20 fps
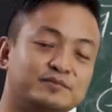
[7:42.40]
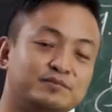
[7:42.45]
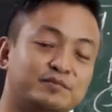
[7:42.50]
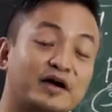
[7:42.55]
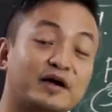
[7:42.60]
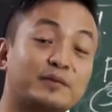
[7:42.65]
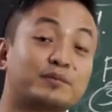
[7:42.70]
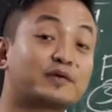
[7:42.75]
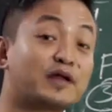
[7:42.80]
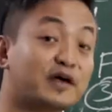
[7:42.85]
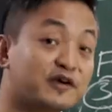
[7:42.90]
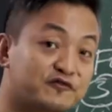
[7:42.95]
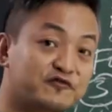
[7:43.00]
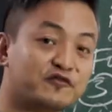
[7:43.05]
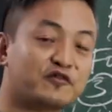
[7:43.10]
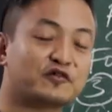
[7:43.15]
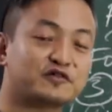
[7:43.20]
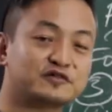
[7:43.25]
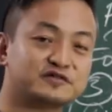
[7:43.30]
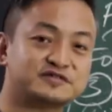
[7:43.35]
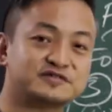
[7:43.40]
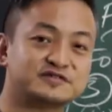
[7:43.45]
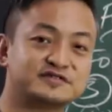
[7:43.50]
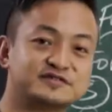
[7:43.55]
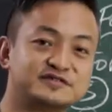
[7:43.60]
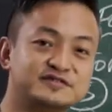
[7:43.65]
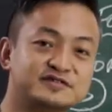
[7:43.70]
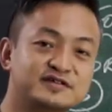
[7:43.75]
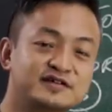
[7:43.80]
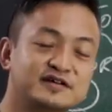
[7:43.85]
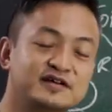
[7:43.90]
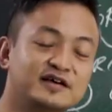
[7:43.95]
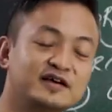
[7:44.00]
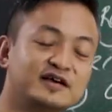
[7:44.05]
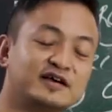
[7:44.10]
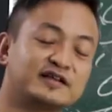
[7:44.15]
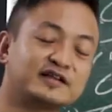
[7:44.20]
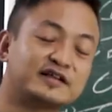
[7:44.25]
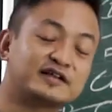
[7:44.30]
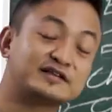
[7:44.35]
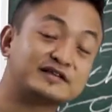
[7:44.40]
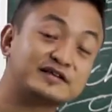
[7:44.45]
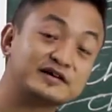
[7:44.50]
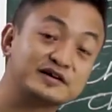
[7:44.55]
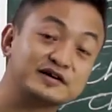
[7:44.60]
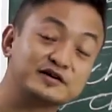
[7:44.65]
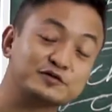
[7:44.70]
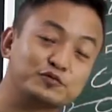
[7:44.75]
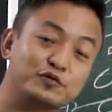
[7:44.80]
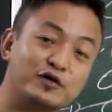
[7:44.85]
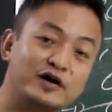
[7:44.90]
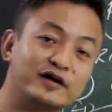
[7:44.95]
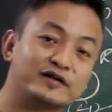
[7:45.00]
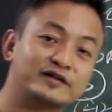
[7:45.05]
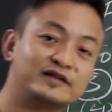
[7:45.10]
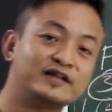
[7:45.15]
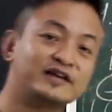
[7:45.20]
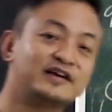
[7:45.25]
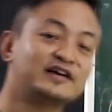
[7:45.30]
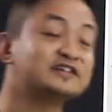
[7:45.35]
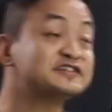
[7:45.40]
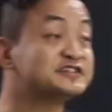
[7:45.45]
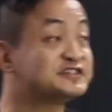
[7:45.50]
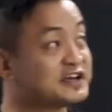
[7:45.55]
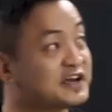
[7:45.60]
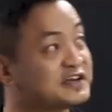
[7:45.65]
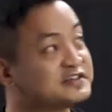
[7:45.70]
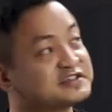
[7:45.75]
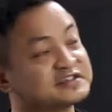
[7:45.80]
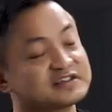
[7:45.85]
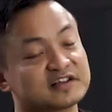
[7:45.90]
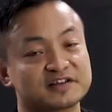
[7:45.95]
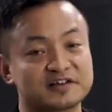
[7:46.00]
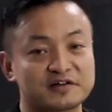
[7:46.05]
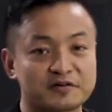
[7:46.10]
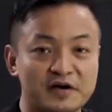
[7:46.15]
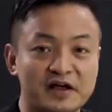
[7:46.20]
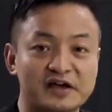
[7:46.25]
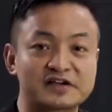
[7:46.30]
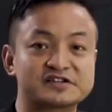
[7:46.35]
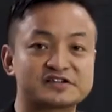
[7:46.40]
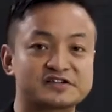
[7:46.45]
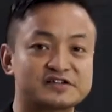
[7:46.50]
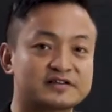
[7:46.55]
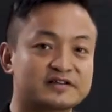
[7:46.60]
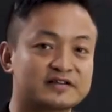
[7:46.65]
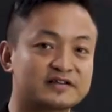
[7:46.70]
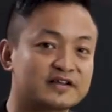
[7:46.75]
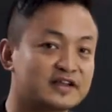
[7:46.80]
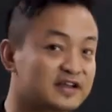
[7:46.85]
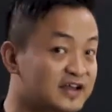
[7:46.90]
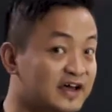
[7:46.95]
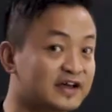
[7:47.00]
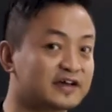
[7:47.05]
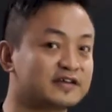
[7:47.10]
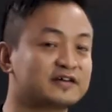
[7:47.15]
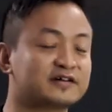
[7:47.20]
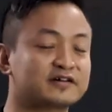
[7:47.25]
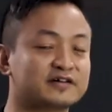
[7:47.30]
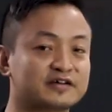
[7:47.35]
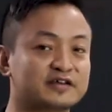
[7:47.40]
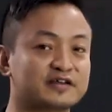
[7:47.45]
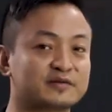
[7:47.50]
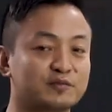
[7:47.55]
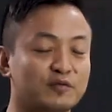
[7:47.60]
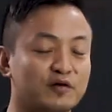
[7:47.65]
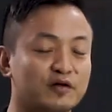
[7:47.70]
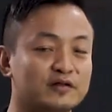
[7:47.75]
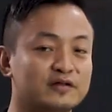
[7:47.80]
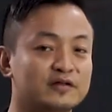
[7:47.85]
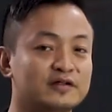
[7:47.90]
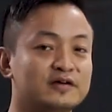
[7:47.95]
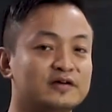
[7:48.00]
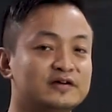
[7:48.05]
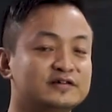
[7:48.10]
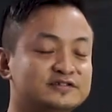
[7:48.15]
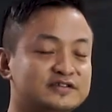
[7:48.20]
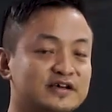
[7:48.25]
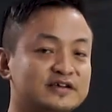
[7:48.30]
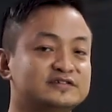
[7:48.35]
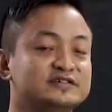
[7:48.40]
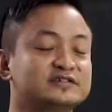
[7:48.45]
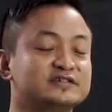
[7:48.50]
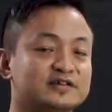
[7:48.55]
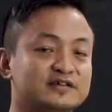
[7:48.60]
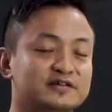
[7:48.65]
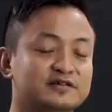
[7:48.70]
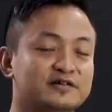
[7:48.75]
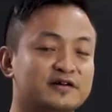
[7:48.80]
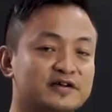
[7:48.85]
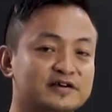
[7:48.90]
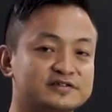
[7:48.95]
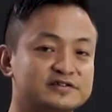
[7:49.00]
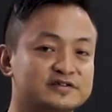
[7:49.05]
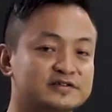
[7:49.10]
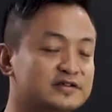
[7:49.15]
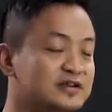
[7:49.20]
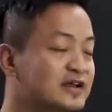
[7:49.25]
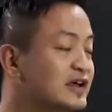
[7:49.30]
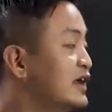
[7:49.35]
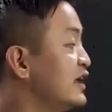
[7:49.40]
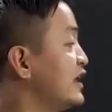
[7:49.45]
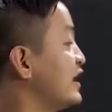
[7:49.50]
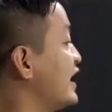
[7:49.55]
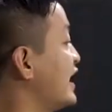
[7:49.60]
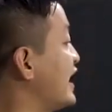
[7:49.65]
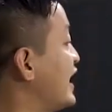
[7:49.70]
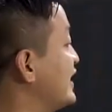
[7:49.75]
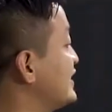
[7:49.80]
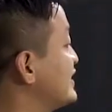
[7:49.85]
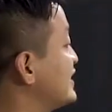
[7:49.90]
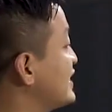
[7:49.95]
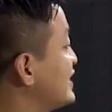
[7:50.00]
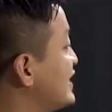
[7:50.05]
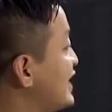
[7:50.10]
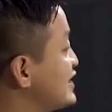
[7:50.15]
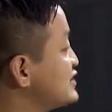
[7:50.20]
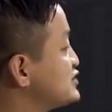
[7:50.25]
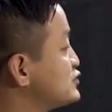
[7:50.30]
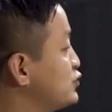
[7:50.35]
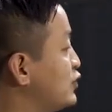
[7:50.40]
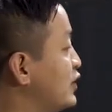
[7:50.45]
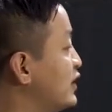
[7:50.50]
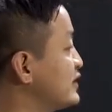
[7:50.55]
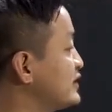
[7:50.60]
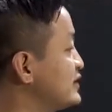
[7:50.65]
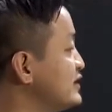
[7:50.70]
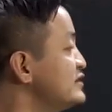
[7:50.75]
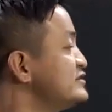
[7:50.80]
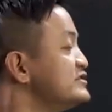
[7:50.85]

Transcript: by applying force. The third one, changing the direction, like in the cricket ball, changing the direction. And the last one,